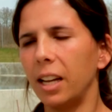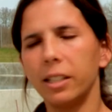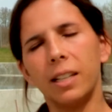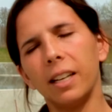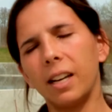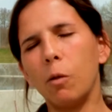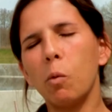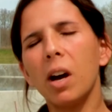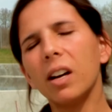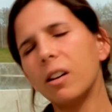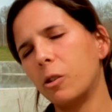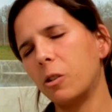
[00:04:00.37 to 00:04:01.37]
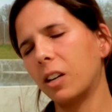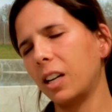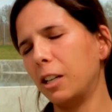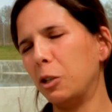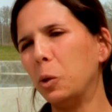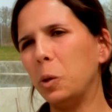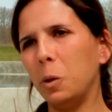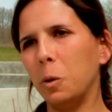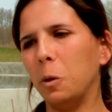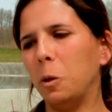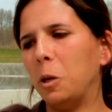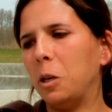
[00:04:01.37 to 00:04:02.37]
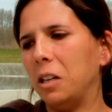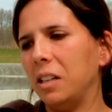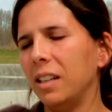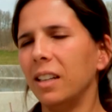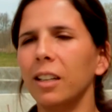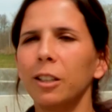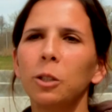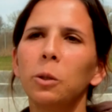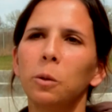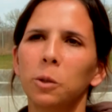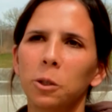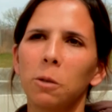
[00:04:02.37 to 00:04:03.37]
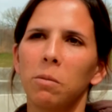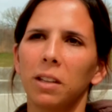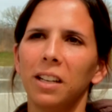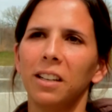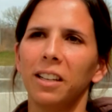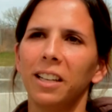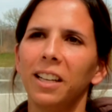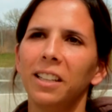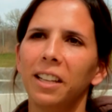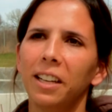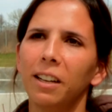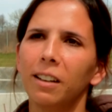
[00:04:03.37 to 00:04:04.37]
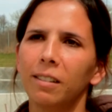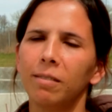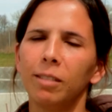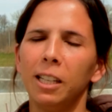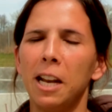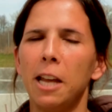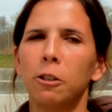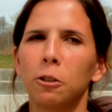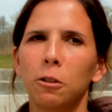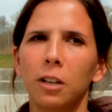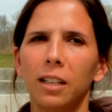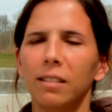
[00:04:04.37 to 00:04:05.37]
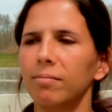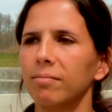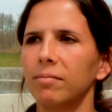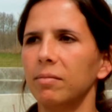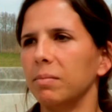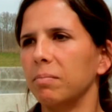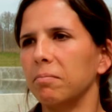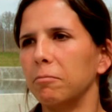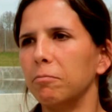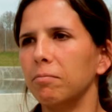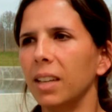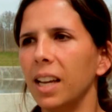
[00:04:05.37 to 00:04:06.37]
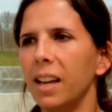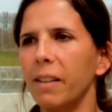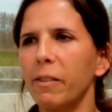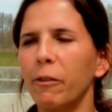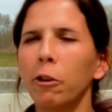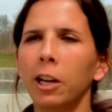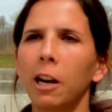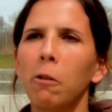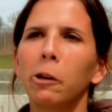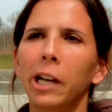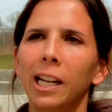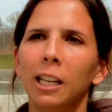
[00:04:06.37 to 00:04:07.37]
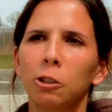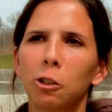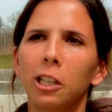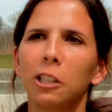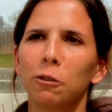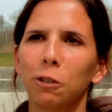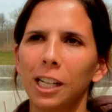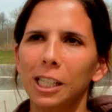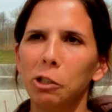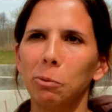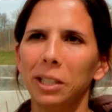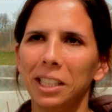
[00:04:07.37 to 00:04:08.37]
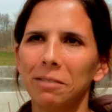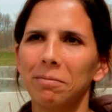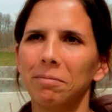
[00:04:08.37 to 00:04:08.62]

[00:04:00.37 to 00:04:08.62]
take a walk or a canoe or do something in nature and forget about electronics for a little bit.